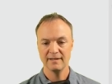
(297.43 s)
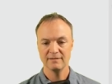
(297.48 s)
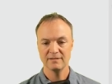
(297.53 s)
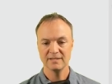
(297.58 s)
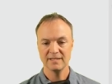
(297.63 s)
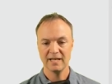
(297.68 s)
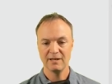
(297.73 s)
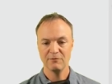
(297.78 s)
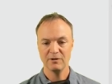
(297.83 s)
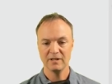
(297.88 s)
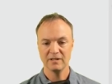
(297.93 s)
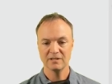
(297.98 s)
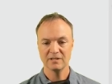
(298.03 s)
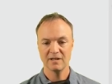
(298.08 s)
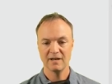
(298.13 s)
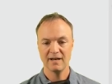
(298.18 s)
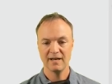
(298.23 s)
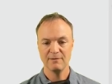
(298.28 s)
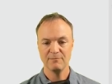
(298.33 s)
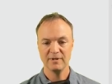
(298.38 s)
saving
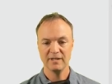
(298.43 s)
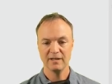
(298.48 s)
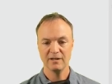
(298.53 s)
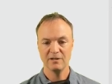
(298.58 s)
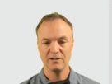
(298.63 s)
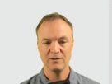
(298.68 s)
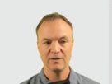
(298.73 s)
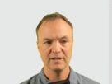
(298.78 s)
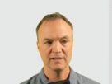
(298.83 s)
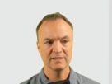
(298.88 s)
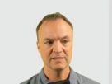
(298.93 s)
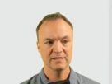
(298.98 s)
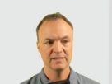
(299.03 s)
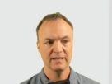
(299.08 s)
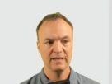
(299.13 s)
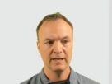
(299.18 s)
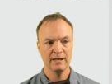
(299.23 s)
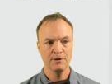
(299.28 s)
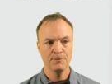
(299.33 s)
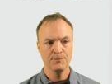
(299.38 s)
time here. You can
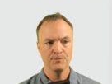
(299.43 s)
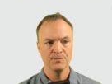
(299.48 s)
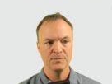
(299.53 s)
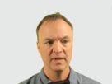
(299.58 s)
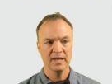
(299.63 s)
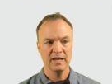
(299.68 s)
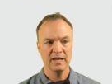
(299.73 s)
see